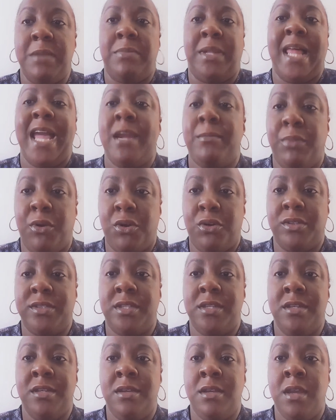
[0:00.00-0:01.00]

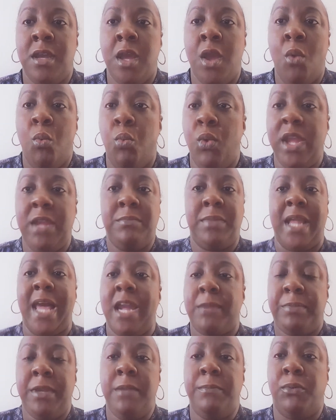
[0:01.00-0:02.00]
blackballed. We
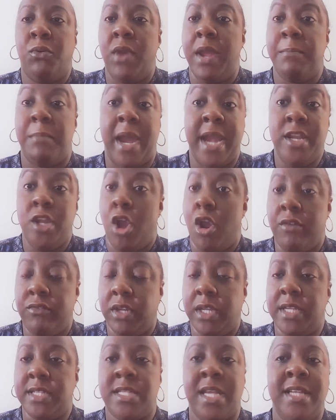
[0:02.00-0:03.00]
black people and
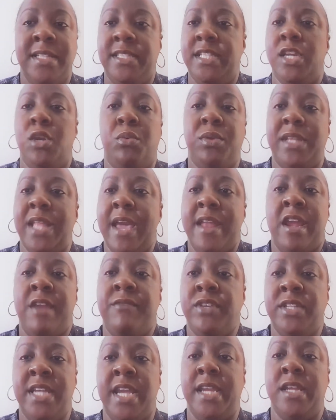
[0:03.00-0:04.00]
minorities deal with that
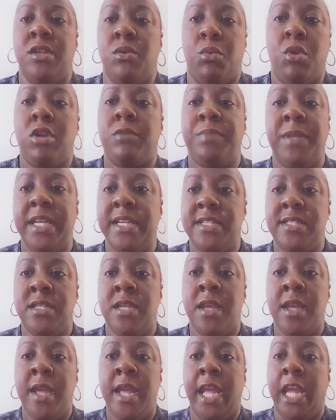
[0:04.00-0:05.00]
every day in the workplace.
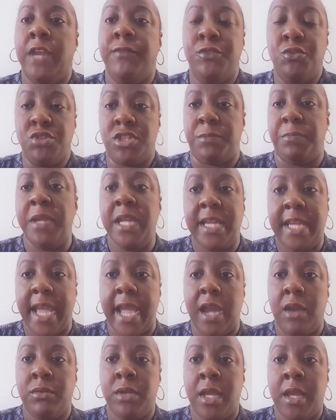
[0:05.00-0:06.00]
If you speak
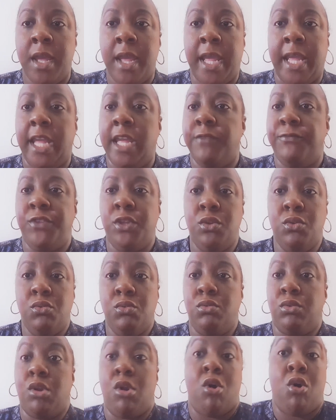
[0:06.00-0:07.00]
out, if
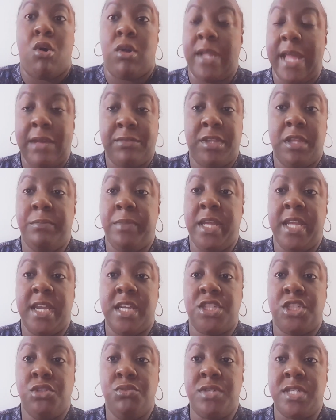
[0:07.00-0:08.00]
you call out the
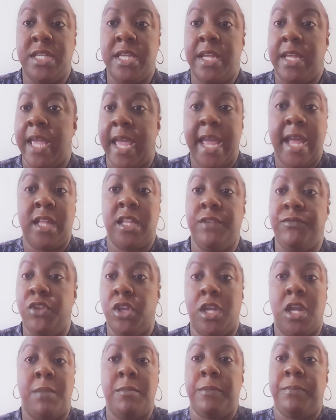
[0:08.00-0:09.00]
BS you see, hell, if you
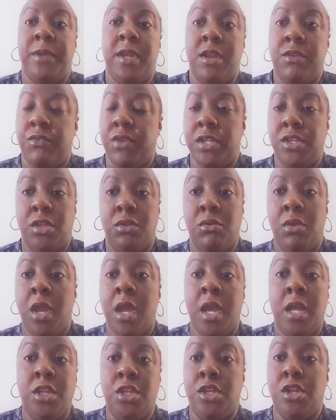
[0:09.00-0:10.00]
come up here and
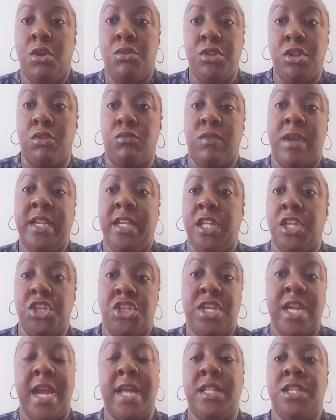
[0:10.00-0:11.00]
you're ready to
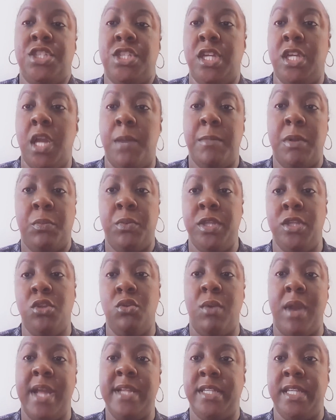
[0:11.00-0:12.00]
challenge and come up with
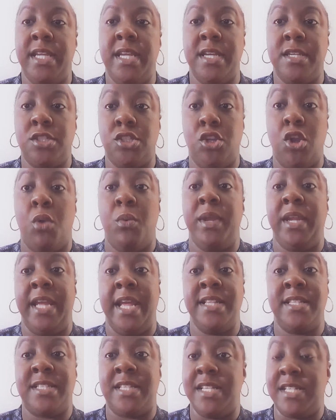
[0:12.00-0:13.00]
new ideas, go
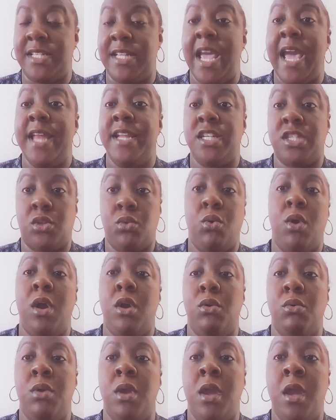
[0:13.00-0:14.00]
against the status
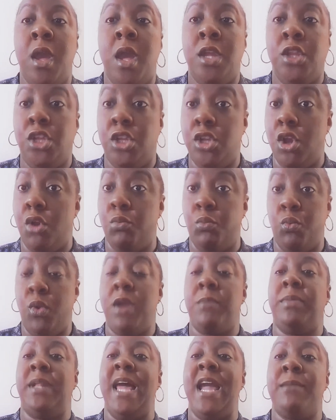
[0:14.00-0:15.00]
quo,
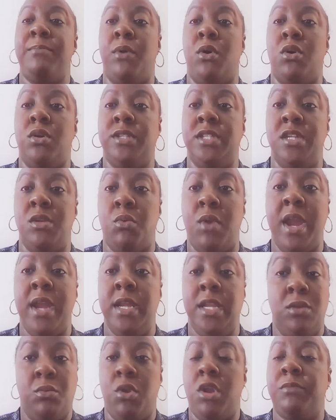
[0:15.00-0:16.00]
we're blackballed in
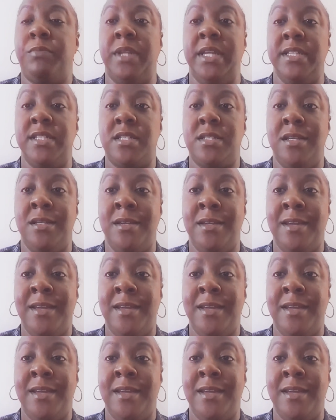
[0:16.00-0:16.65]
the workplace.